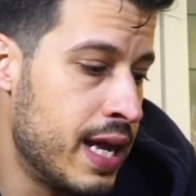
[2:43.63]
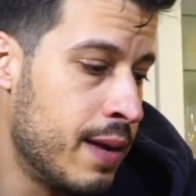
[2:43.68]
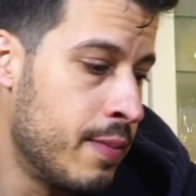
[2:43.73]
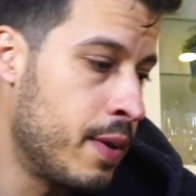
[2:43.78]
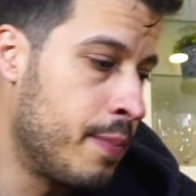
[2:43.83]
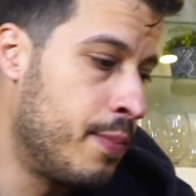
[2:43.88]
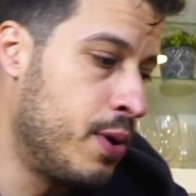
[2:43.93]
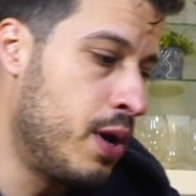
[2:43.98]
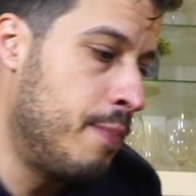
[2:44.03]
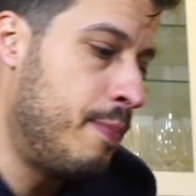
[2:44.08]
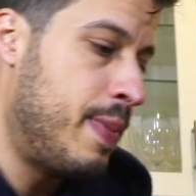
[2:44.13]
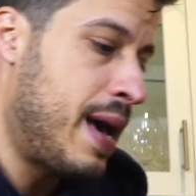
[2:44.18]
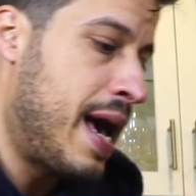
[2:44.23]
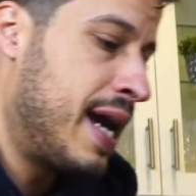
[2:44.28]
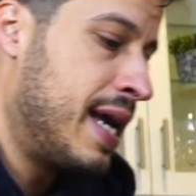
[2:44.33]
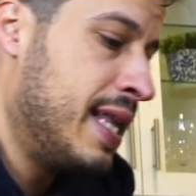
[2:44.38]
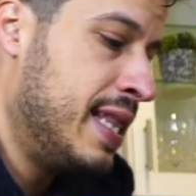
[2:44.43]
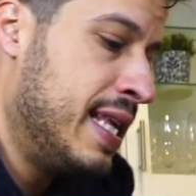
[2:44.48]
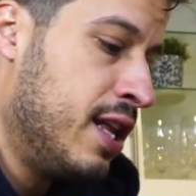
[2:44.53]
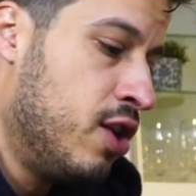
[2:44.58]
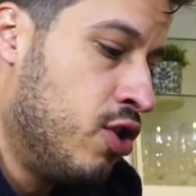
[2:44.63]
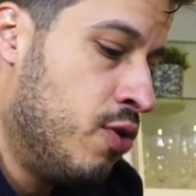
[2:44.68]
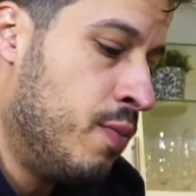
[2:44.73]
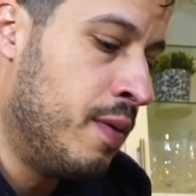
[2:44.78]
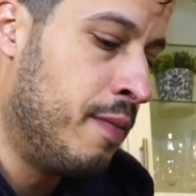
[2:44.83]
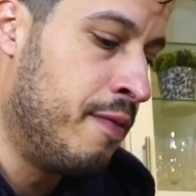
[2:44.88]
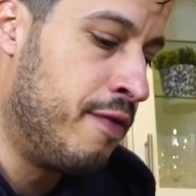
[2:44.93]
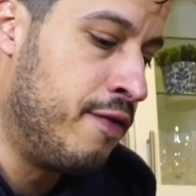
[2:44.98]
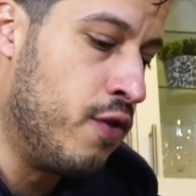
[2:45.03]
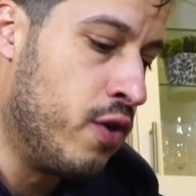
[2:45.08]
I'm gonna put it back in the
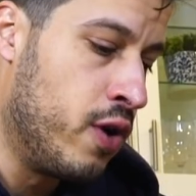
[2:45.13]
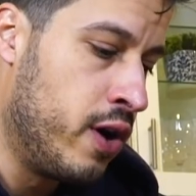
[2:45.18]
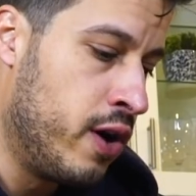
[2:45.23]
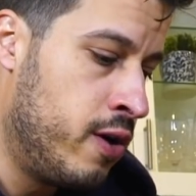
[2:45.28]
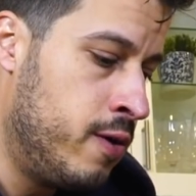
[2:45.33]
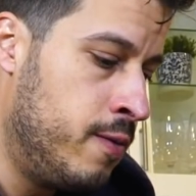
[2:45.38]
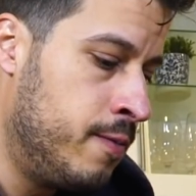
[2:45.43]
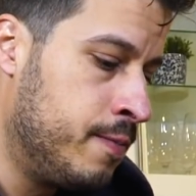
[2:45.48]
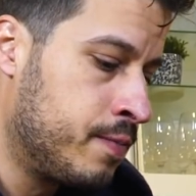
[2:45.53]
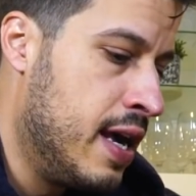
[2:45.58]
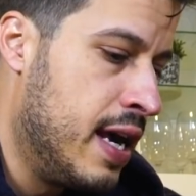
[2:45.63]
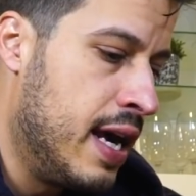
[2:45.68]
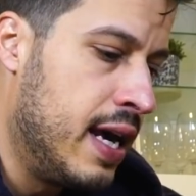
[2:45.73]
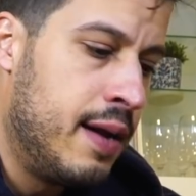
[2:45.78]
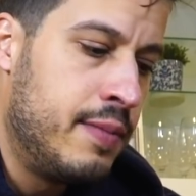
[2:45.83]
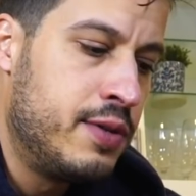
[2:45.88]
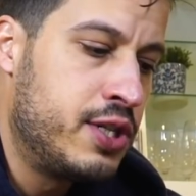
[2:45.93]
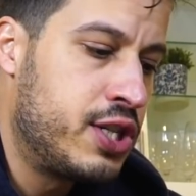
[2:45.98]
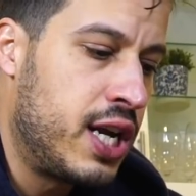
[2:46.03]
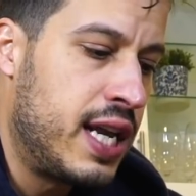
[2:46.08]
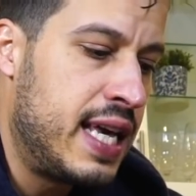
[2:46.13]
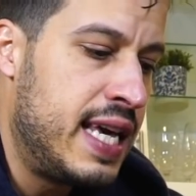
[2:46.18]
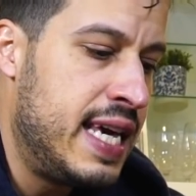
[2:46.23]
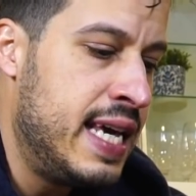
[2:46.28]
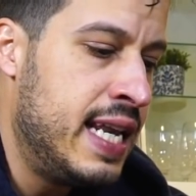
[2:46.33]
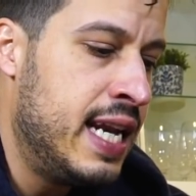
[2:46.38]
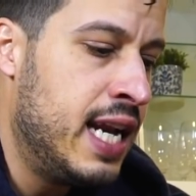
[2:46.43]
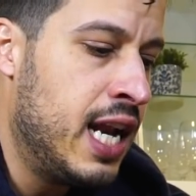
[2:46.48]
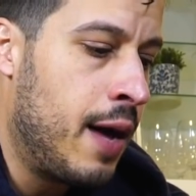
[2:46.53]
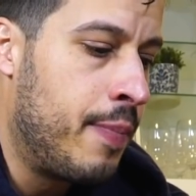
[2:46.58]
aluminum foil and I'm just gonna
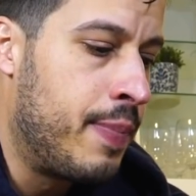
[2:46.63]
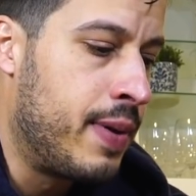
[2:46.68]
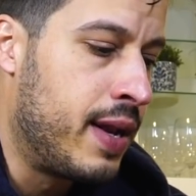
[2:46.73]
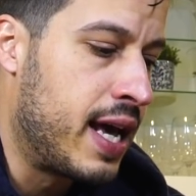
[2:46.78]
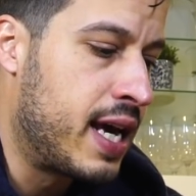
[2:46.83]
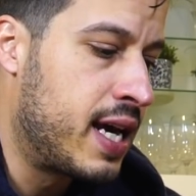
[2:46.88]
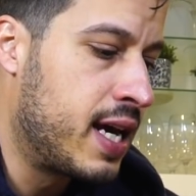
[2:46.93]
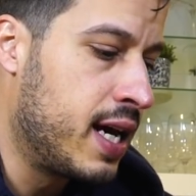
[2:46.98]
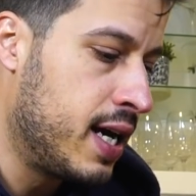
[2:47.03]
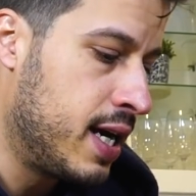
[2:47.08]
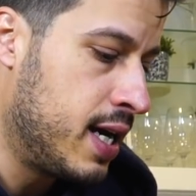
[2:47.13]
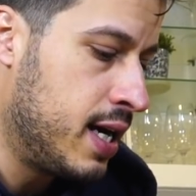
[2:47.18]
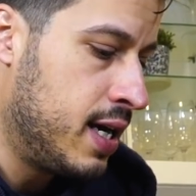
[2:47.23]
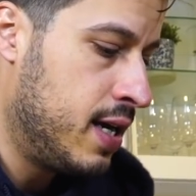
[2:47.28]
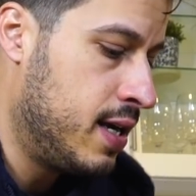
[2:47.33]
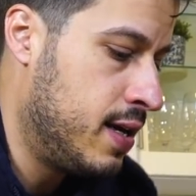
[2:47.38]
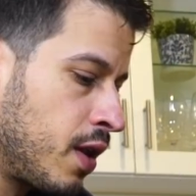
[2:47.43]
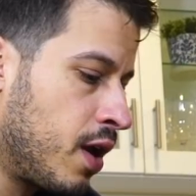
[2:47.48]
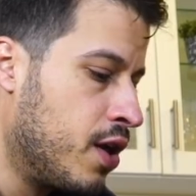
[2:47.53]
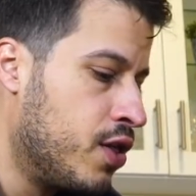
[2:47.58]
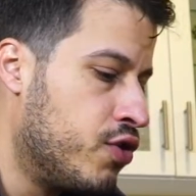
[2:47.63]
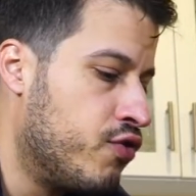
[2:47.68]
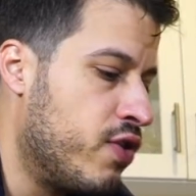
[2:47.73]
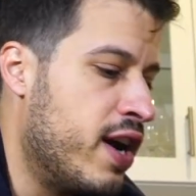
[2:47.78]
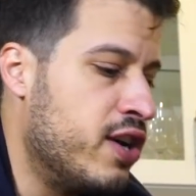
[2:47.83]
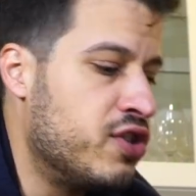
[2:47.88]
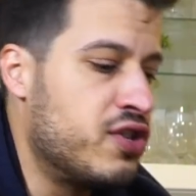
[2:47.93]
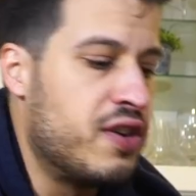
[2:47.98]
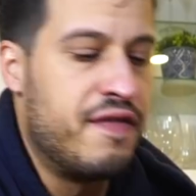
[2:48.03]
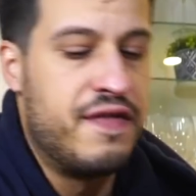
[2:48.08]
heat it up in like a
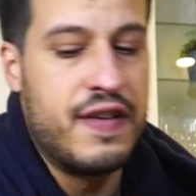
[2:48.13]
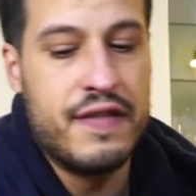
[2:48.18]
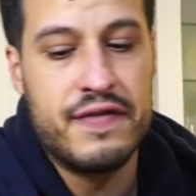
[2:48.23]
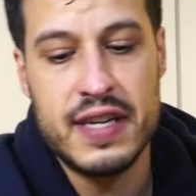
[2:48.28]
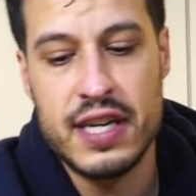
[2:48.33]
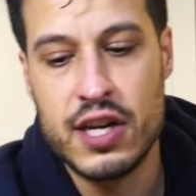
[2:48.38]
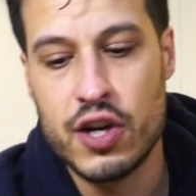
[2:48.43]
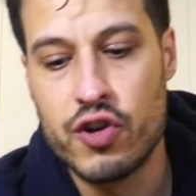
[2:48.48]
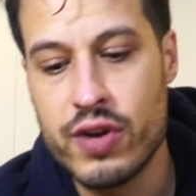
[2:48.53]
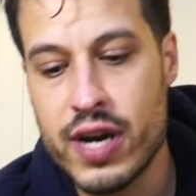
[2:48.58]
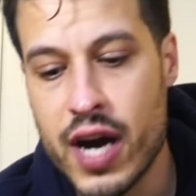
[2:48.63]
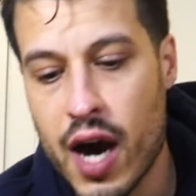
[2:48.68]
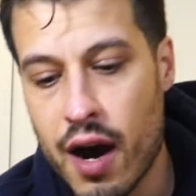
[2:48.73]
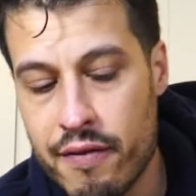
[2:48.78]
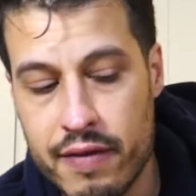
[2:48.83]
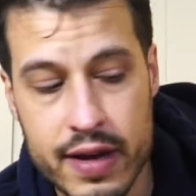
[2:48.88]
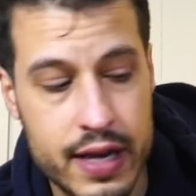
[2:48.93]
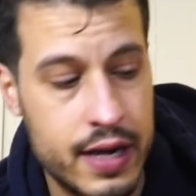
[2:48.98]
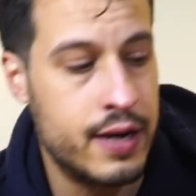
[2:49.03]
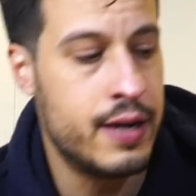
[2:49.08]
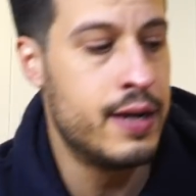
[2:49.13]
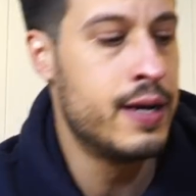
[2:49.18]
350 degree oven